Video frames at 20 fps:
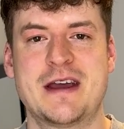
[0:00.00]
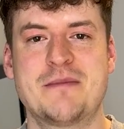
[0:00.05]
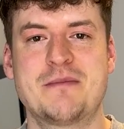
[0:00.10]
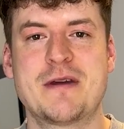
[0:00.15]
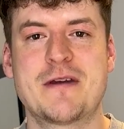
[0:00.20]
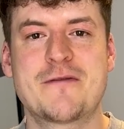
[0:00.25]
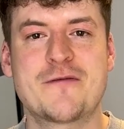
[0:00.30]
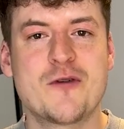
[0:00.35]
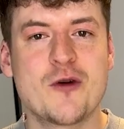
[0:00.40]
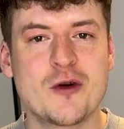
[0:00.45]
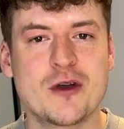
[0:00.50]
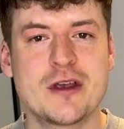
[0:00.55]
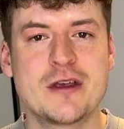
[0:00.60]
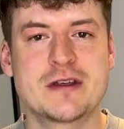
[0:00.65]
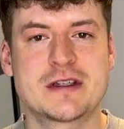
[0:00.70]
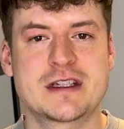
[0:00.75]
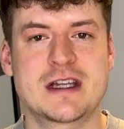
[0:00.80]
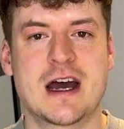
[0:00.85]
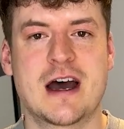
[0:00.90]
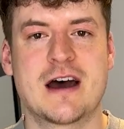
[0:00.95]
Before you
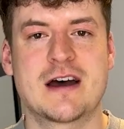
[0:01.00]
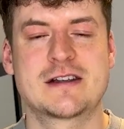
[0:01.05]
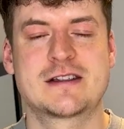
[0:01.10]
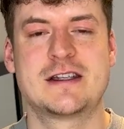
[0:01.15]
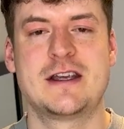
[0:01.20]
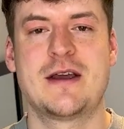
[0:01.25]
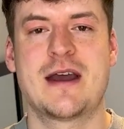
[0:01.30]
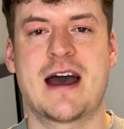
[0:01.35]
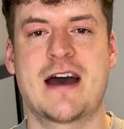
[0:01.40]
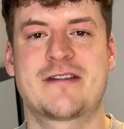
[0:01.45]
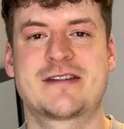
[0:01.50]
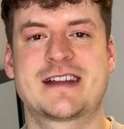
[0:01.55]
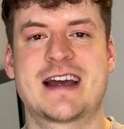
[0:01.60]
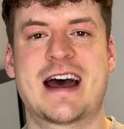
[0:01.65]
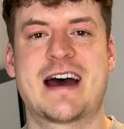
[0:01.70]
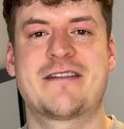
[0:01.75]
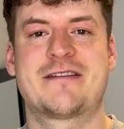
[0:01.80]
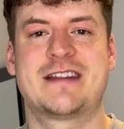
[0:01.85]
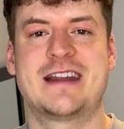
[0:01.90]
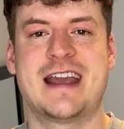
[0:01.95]
start, you have to
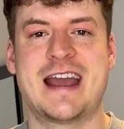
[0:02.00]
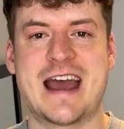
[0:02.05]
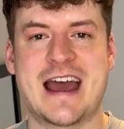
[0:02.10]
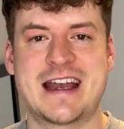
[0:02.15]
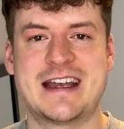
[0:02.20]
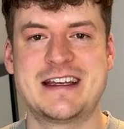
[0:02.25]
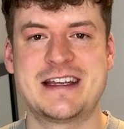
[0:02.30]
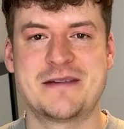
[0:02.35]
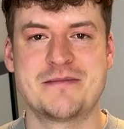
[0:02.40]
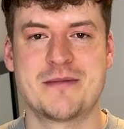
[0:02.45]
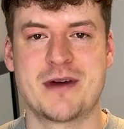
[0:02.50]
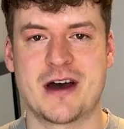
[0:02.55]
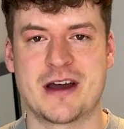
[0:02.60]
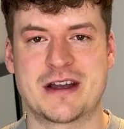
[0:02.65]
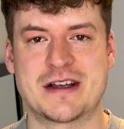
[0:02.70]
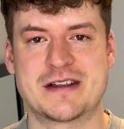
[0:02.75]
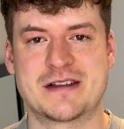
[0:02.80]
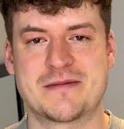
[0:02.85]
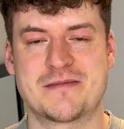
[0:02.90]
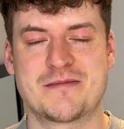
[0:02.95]
have the end in
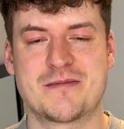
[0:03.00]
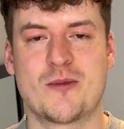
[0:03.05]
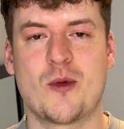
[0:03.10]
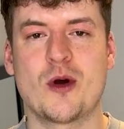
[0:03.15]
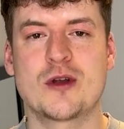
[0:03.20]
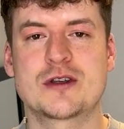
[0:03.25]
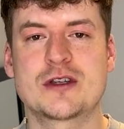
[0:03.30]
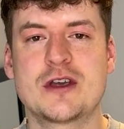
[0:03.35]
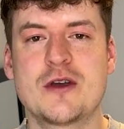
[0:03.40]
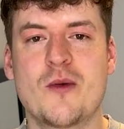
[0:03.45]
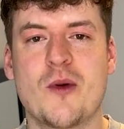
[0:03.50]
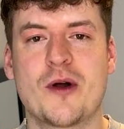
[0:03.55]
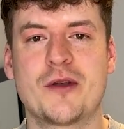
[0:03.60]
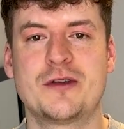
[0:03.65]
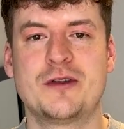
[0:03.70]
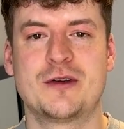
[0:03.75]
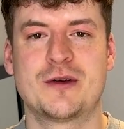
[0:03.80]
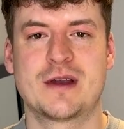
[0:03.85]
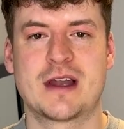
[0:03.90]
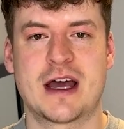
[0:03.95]
mind. What do you
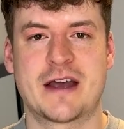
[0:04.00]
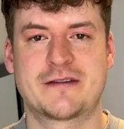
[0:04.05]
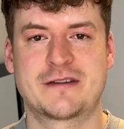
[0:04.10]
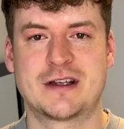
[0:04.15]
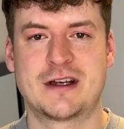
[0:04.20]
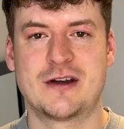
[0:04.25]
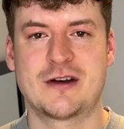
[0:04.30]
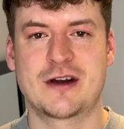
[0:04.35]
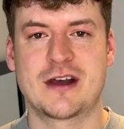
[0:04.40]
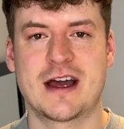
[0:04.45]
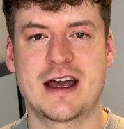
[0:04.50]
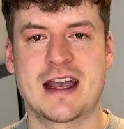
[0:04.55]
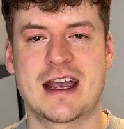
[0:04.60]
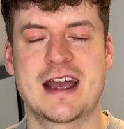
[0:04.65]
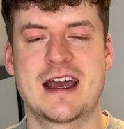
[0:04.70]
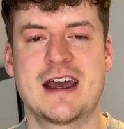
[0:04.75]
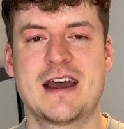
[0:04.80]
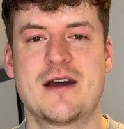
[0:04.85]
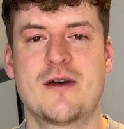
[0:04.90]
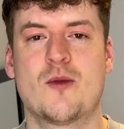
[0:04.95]
want your life to look like?
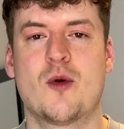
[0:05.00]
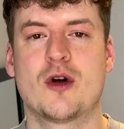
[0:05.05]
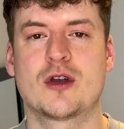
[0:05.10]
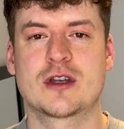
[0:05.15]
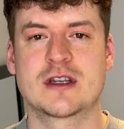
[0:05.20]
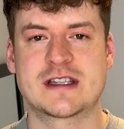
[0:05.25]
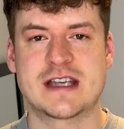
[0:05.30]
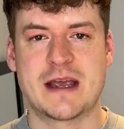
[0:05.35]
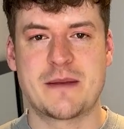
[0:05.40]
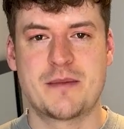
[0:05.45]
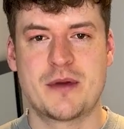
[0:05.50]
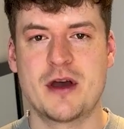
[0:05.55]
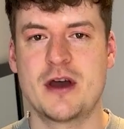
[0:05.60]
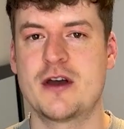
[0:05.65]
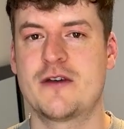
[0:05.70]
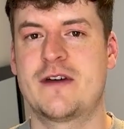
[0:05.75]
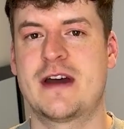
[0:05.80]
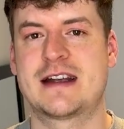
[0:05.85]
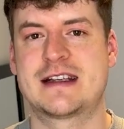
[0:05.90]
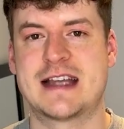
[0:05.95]
What does a
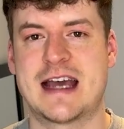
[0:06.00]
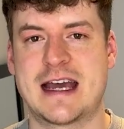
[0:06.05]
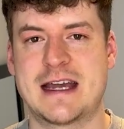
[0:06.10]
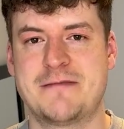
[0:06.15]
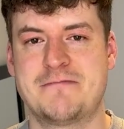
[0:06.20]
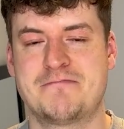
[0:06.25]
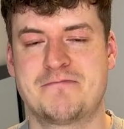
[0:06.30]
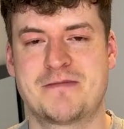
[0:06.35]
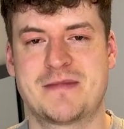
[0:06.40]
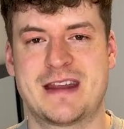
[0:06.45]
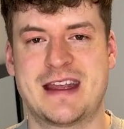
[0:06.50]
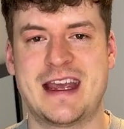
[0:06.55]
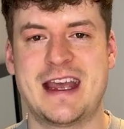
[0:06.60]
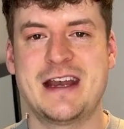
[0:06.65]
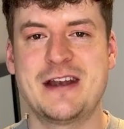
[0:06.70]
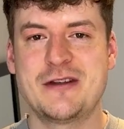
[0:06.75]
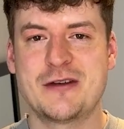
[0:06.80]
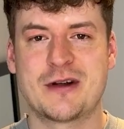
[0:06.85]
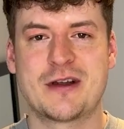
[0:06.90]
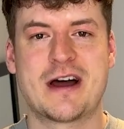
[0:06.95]
perfect day
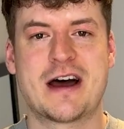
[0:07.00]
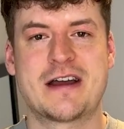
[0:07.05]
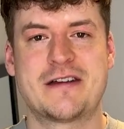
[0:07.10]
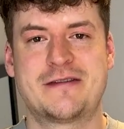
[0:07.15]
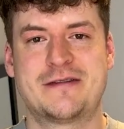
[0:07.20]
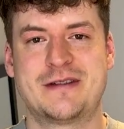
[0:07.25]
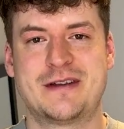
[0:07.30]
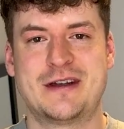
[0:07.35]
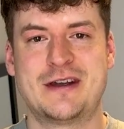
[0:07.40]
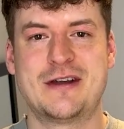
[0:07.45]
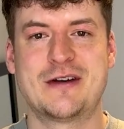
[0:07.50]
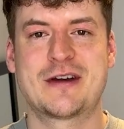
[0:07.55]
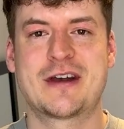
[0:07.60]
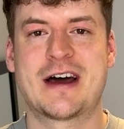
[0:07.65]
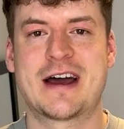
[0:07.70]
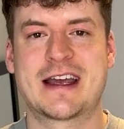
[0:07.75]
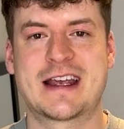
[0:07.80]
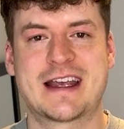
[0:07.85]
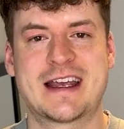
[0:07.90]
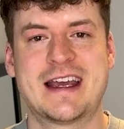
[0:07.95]
in your life look
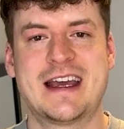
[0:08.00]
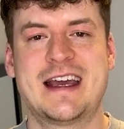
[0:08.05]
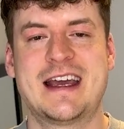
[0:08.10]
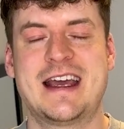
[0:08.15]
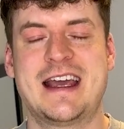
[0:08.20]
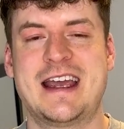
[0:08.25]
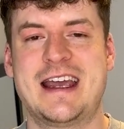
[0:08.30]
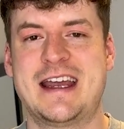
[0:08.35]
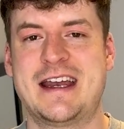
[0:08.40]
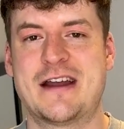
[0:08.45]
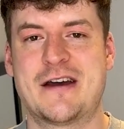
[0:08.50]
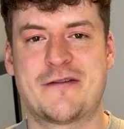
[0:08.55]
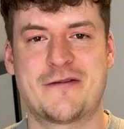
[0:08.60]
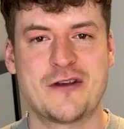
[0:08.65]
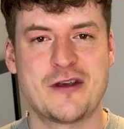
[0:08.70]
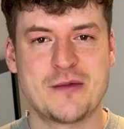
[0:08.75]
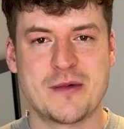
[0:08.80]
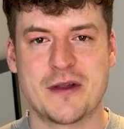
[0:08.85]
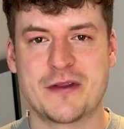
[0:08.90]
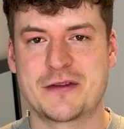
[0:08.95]
like in a
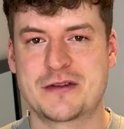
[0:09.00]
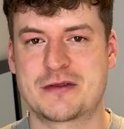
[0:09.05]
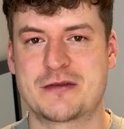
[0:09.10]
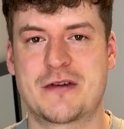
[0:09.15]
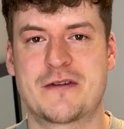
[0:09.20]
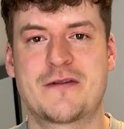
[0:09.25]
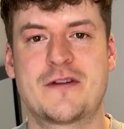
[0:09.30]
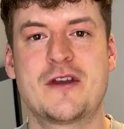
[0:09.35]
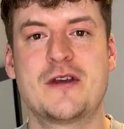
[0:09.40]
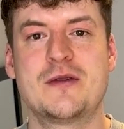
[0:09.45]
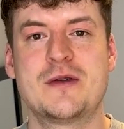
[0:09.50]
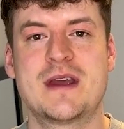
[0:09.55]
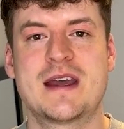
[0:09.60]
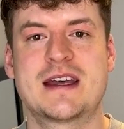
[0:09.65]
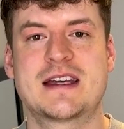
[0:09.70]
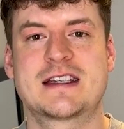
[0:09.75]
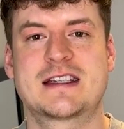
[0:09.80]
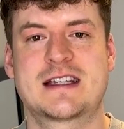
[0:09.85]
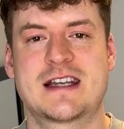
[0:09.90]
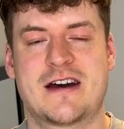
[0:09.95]
few months or a few
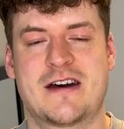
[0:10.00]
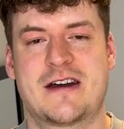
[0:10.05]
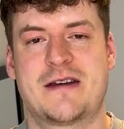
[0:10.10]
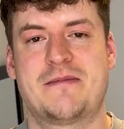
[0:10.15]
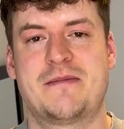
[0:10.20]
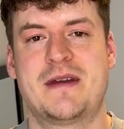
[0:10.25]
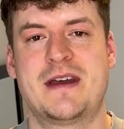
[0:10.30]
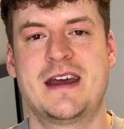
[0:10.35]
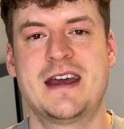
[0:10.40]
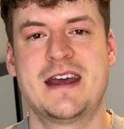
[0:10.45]
years' time?